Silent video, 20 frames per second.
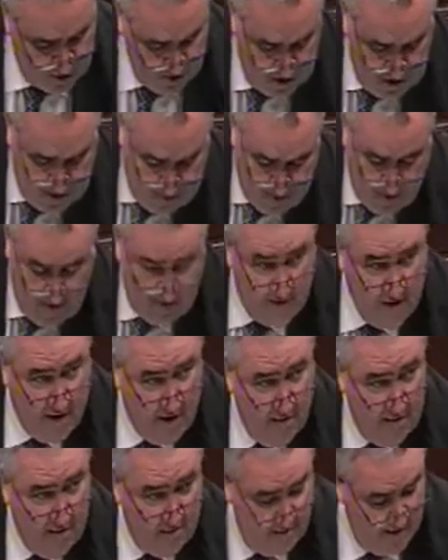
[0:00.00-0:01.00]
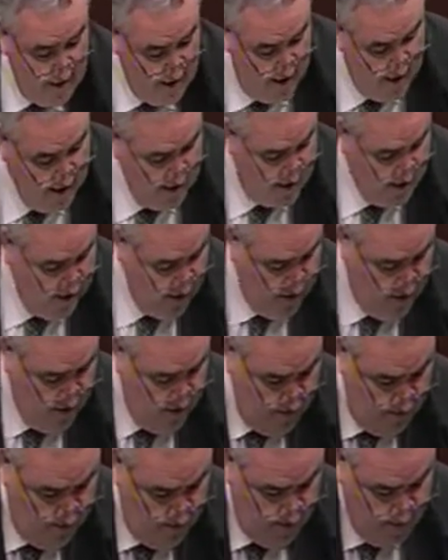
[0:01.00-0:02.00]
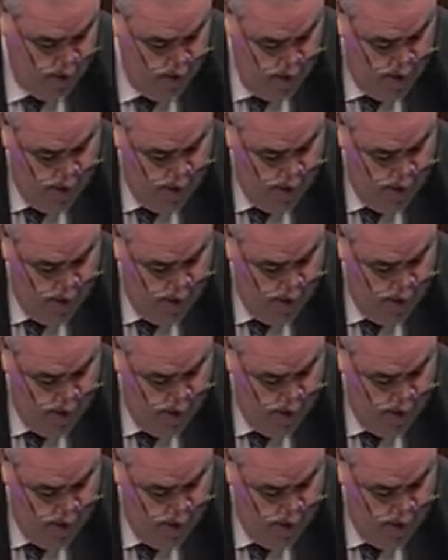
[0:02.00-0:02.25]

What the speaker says: want to briefly, I know that the last quarter of the,